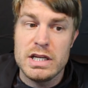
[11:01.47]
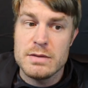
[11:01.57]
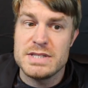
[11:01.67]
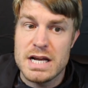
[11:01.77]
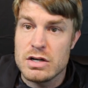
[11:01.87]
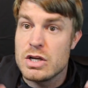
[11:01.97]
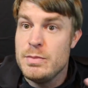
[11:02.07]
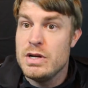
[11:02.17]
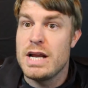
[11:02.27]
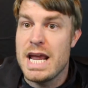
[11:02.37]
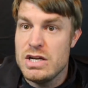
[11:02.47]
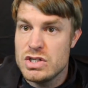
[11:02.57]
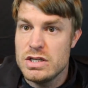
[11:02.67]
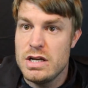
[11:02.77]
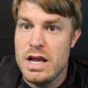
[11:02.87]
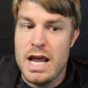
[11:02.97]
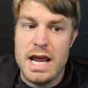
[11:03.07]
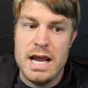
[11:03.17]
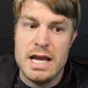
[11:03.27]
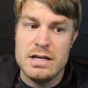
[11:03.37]
comes down to communication
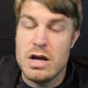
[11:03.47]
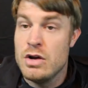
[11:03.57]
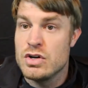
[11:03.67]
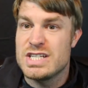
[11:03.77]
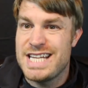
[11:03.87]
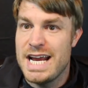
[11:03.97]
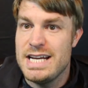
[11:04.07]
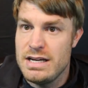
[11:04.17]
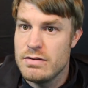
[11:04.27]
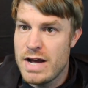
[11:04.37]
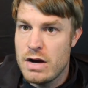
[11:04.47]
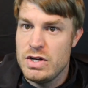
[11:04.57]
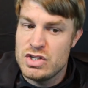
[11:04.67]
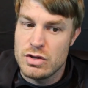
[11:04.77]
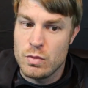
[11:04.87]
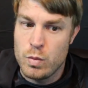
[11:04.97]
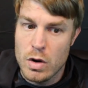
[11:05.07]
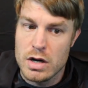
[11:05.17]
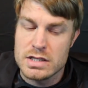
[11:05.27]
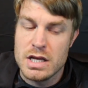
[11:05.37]
and understanding of how each other
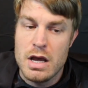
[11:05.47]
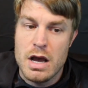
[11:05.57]
works.